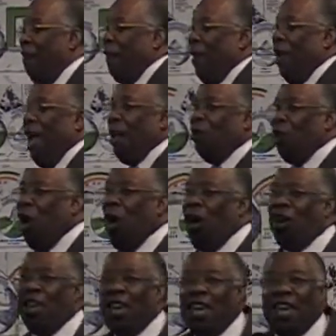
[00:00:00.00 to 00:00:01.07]
I feel like
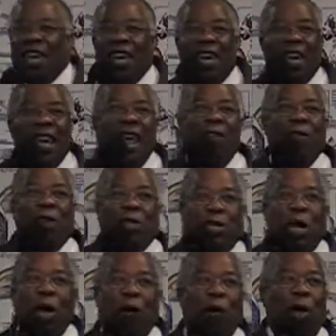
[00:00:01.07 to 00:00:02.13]
John. Even so,